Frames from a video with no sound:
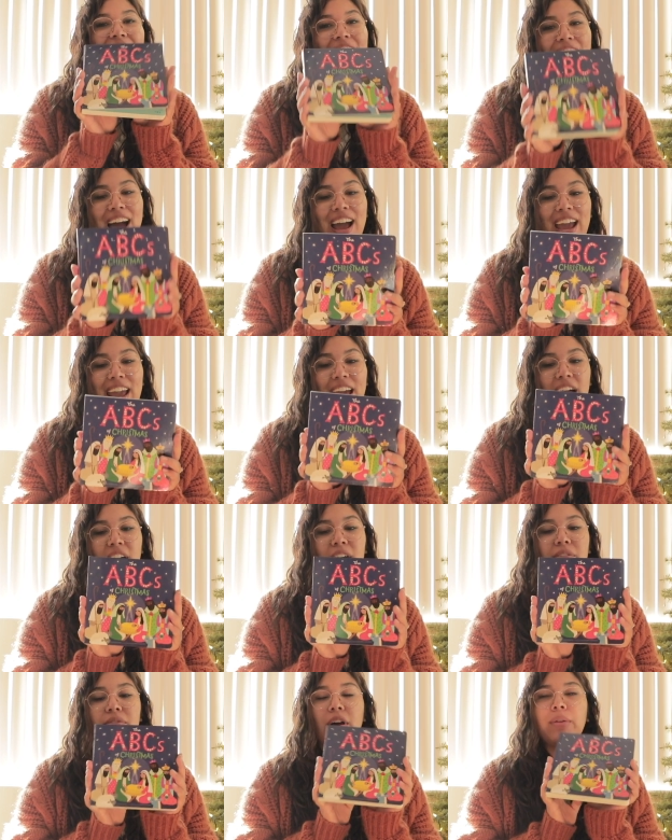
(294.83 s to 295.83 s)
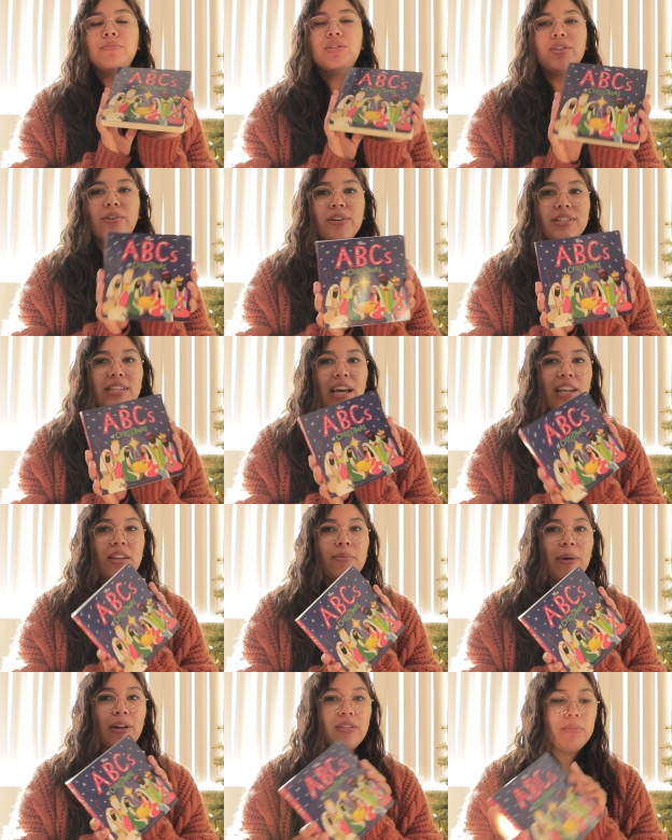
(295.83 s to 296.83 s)
I am so excited
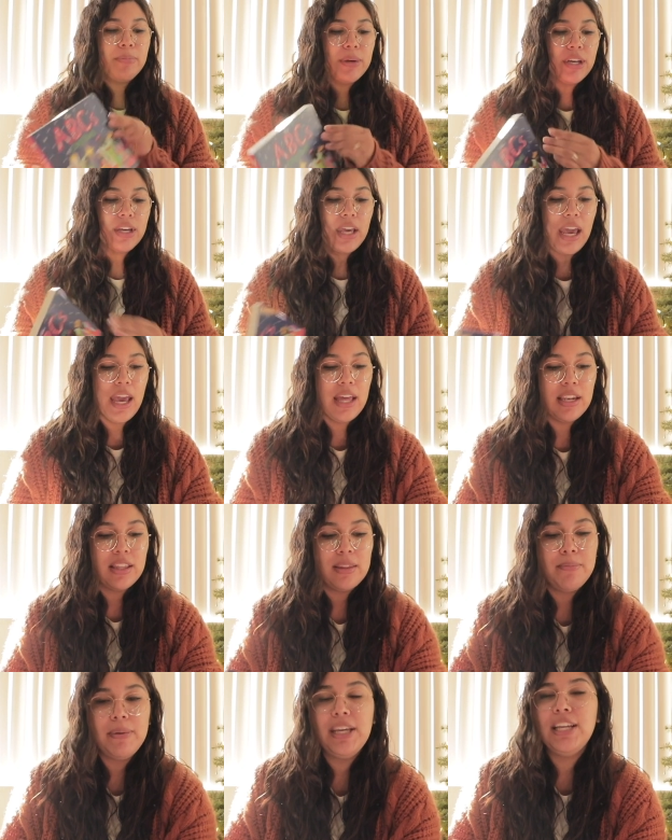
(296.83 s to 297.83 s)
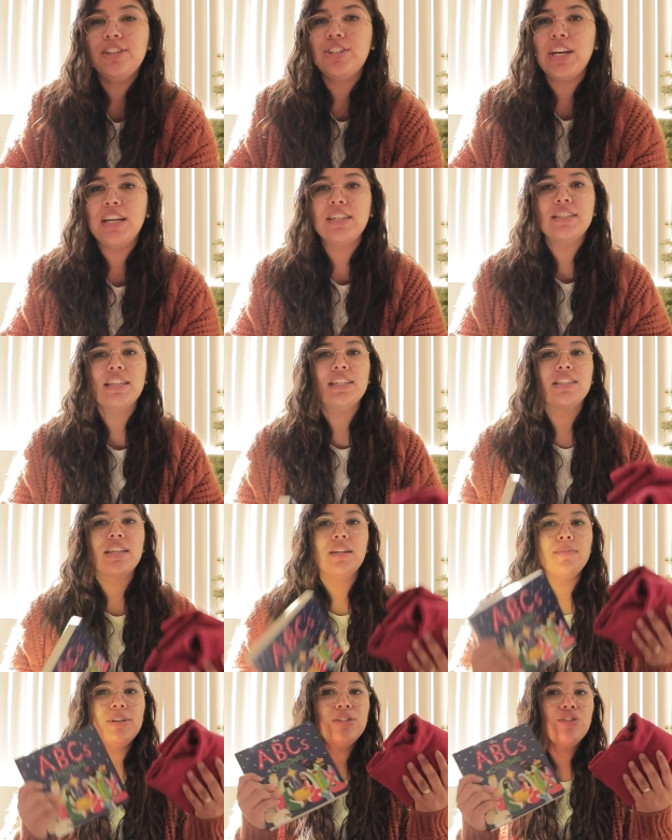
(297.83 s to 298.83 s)
about the book and the PJs. It's
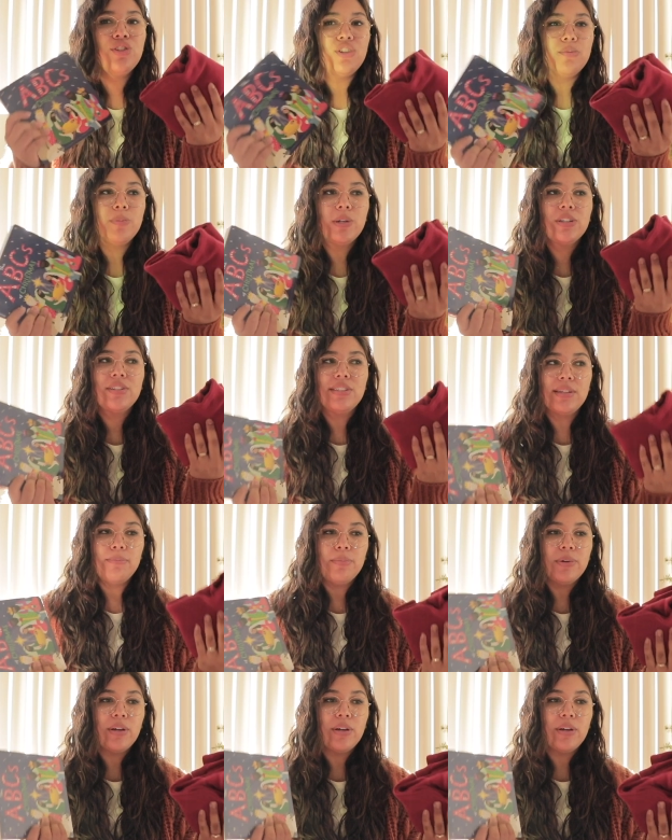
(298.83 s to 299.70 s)
going to be super simple.